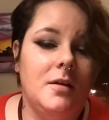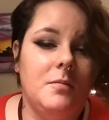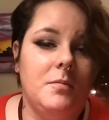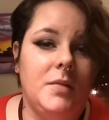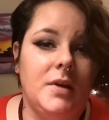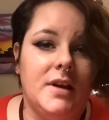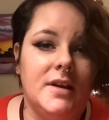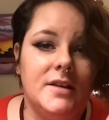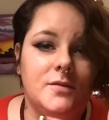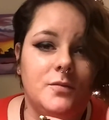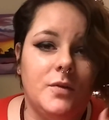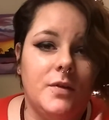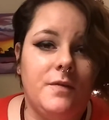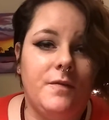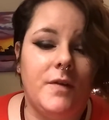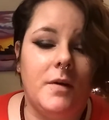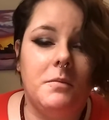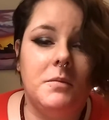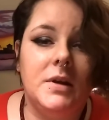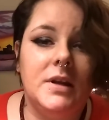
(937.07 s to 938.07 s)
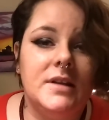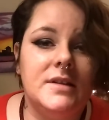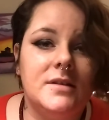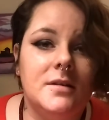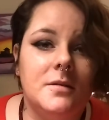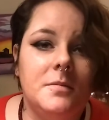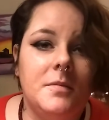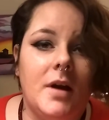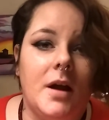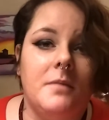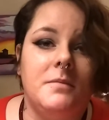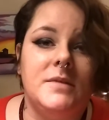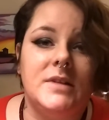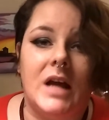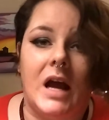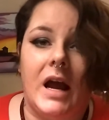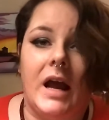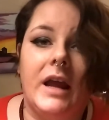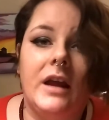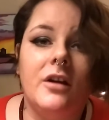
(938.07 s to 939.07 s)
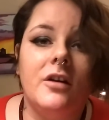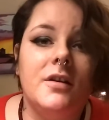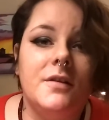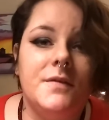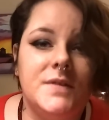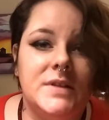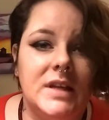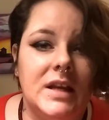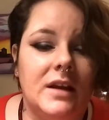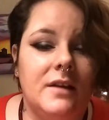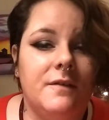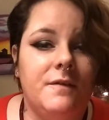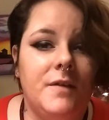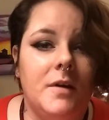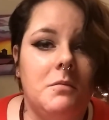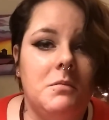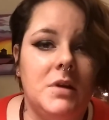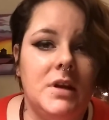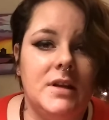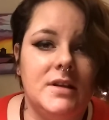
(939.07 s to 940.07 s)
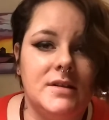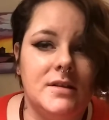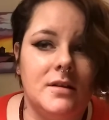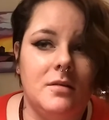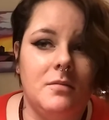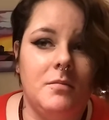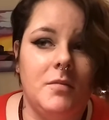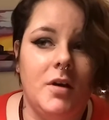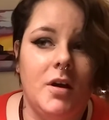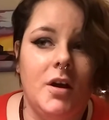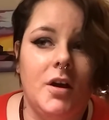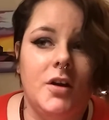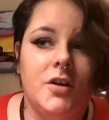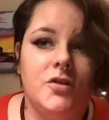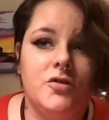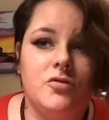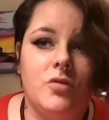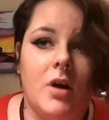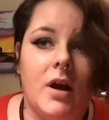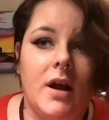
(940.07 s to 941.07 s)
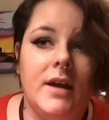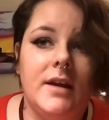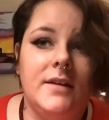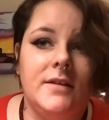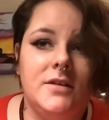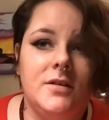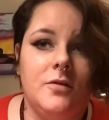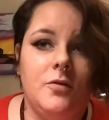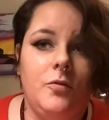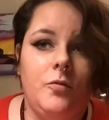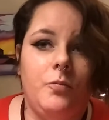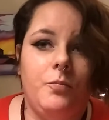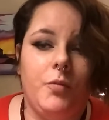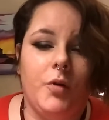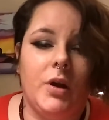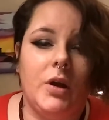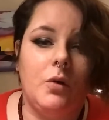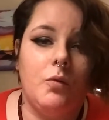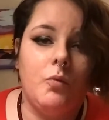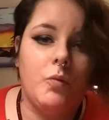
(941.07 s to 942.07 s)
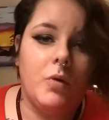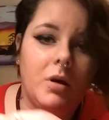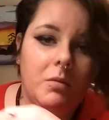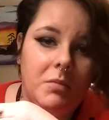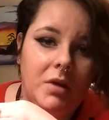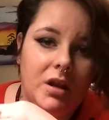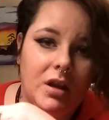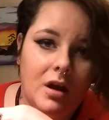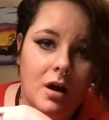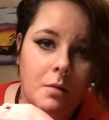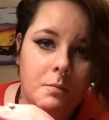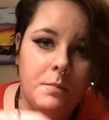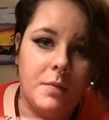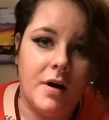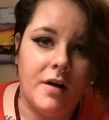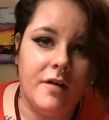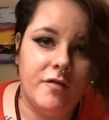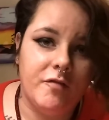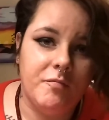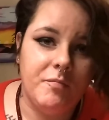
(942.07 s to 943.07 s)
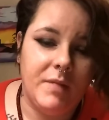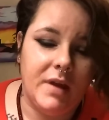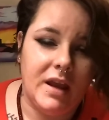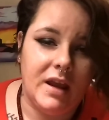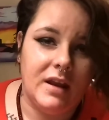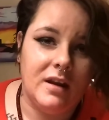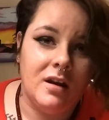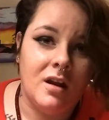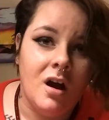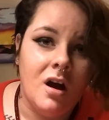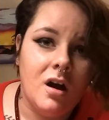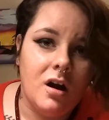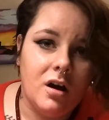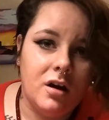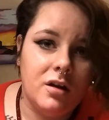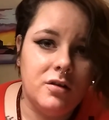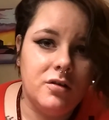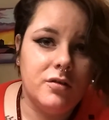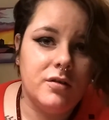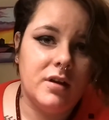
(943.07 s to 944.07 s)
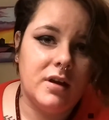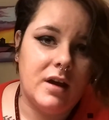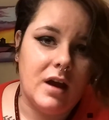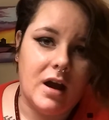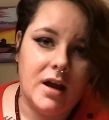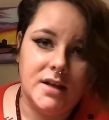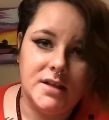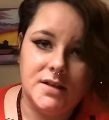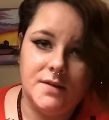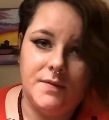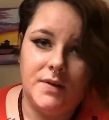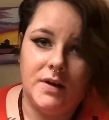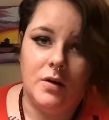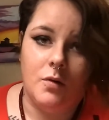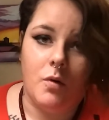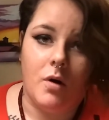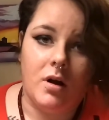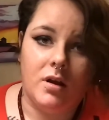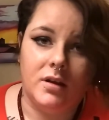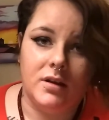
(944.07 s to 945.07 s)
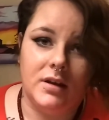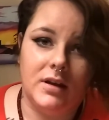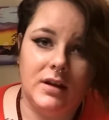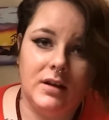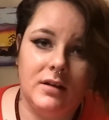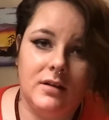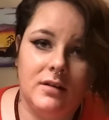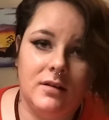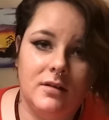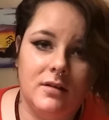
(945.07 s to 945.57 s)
Because with feminism, I'm tired of seeing feminism try to bring women above men under the guise of equality.